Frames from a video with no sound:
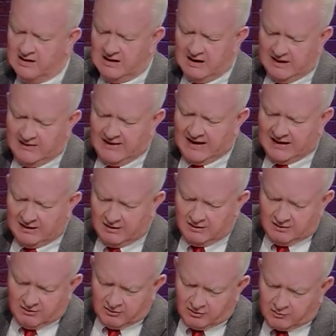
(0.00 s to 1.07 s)
and that
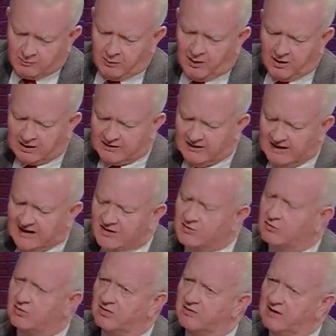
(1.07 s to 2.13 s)
sparked the
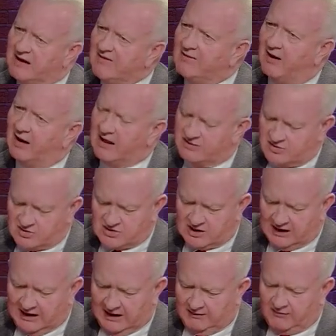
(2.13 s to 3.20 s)
interest in the
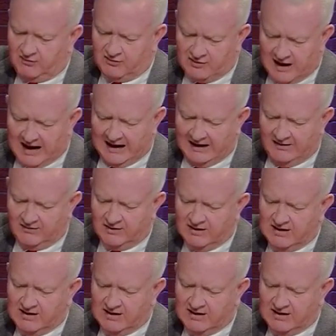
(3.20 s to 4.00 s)
legislative size.